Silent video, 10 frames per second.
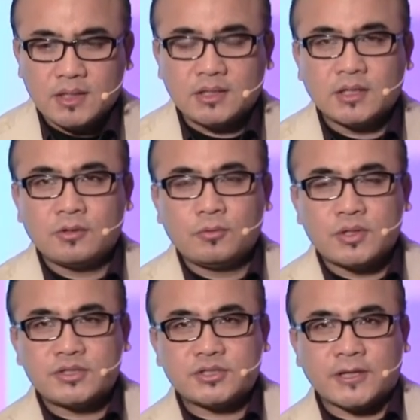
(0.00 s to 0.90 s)
In other
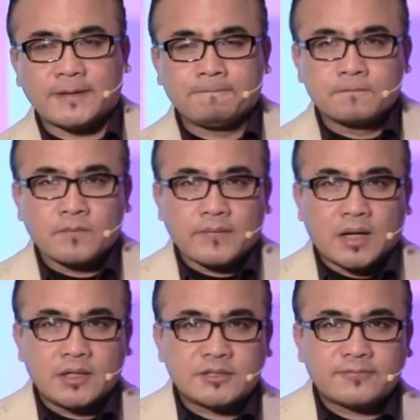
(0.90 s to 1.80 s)
words, see,
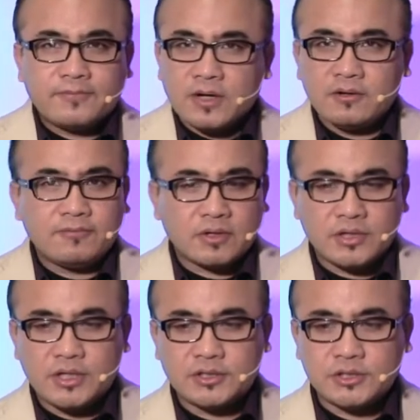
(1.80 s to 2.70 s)
it's very,
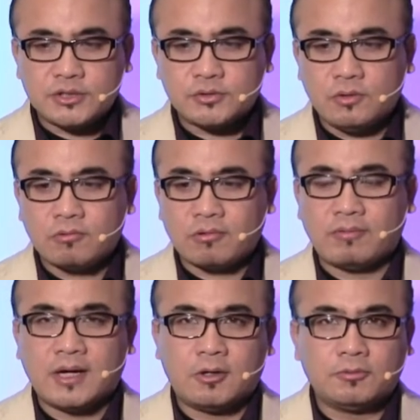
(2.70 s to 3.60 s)
very easy to look
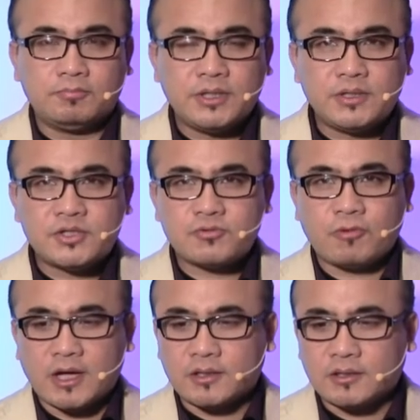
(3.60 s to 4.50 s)
around, be
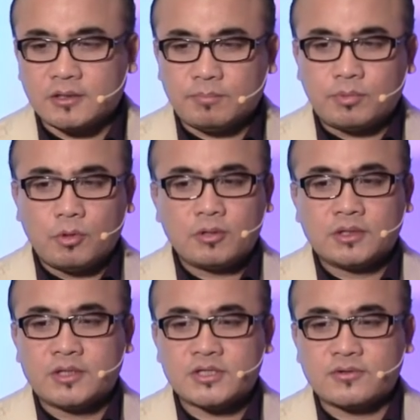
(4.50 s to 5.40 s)
distracted at the
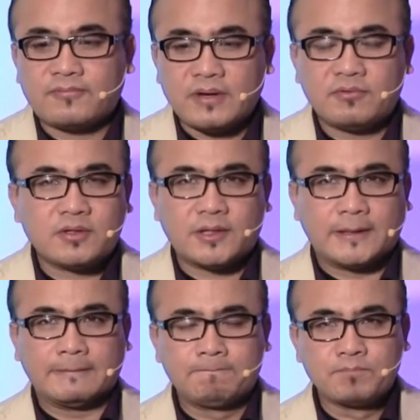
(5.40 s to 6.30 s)
brokenness of
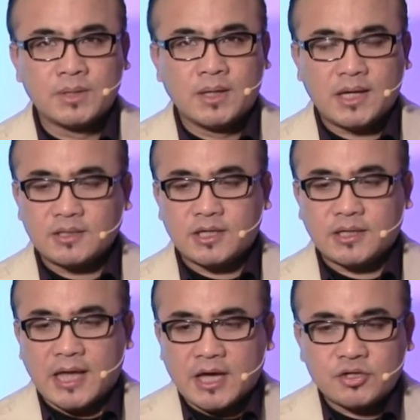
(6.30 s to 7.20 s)
everything, and
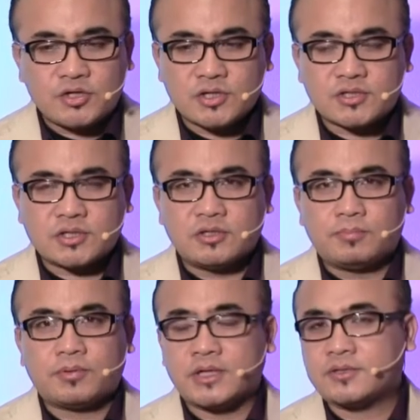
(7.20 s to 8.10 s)
get anxious and
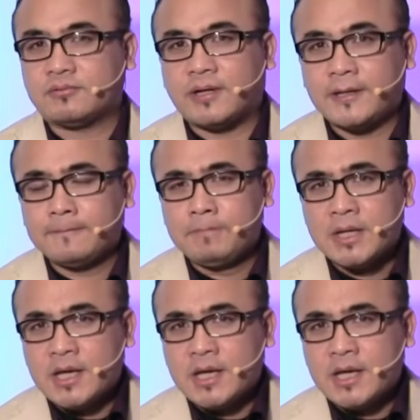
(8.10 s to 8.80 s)
depressed, right?